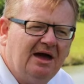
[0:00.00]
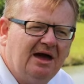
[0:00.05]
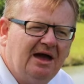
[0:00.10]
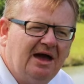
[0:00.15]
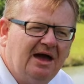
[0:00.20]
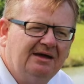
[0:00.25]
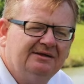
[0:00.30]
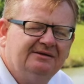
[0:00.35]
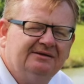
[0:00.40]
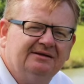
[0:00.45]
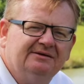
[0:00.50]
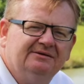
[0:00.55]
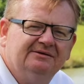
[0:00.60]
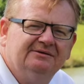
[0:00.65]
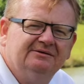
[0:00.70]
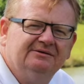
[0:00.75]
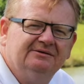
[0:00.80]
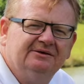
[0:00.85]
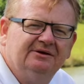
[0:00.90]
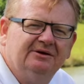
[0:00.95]
I think,
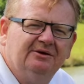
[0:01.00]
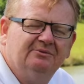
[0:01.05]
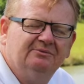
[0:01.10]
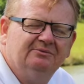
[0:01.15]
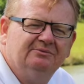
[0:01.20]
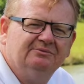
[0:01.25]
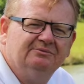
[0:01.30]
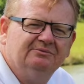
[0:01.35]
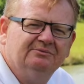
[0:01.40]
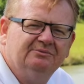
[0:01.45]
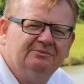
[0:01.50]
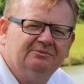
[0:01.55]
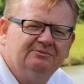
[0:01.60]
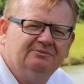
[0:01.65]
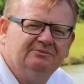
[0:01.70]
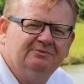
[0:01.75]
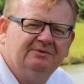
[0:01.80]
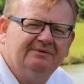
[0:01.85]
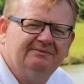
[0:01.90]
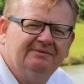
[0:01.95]

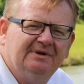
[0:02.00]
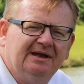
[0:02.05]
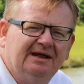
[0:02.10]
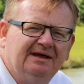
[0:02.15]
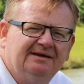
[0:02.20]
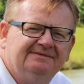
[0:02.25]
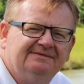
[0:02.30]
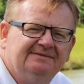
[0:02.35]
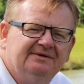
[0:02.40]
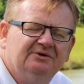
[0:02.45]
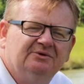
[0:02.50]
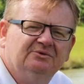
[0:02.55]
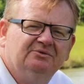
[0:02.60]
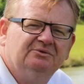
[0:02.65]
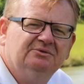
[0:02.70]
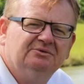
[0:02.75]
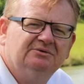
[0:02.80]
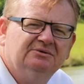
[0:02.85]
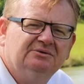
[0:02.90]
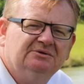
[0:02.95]
with a
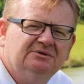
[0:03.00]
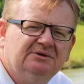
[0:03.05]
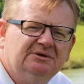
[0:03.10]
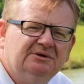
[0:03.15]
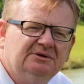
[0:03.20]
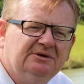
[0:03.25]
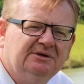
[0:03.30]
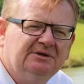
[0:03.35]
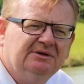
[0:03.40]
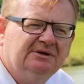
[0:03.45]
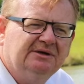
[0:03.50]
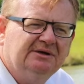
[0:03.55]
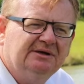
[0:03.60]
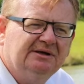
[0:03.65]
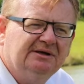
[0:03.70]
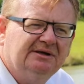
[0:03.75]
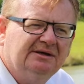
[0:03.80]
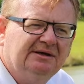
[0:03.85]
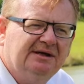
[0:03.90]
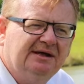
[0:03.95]
lasso,
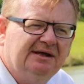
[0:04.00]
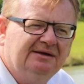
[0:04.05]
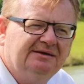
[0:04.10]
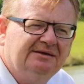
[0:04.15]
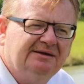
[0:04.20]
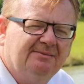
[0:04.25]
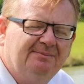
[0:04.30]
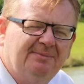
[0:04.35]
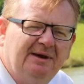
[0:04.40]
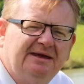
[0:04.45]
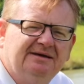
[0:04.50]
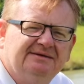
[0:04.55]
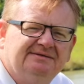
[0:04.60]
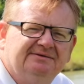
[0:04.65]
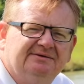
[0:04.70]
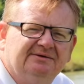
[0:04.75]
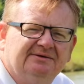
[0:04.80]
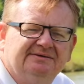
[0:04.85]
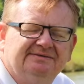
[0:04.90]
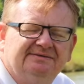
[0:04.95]
your bait's
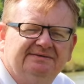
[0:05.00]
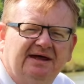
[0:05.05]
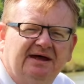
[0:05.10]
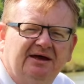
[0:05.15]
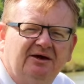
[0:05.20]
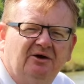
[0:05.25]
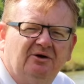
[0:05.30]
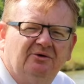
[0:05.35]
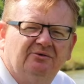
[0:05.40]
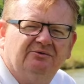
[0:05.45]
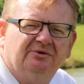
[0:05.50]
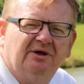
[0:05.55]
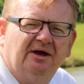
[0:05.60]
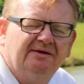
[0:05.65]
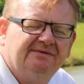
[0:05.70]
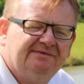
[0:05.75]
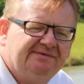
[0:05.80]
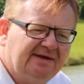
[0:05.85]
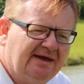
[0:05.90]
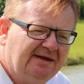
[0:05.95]
going to stay on.
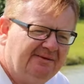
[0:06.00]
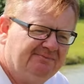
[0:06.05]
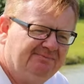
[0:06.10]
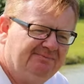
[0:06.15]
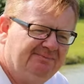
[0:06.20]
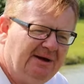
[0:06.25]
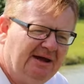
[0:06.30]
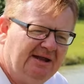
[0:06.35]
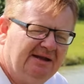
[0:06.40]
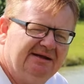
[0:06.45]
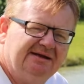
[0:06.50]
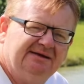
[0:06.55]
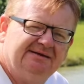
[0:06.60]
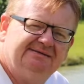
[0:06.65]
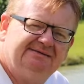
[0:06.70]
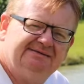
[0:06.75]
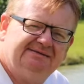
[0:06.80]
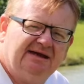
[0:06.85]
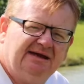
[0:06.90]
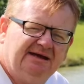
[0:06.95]
As that pellet is
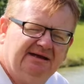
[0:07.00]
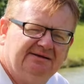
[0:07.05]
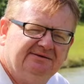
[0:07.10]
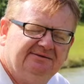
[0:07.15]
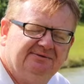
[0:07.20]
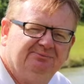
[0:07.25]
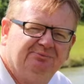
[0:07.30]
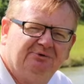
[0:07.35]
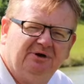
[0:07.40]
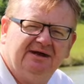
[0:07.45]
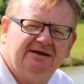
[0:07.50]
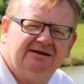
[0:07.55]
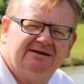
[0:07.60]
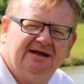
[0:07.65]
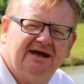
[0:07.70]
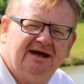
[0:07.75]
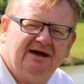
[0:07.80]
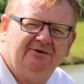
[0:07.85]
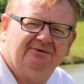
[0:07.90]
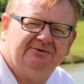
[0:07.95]
starting to break
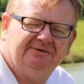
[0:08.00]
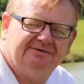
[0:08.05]
down,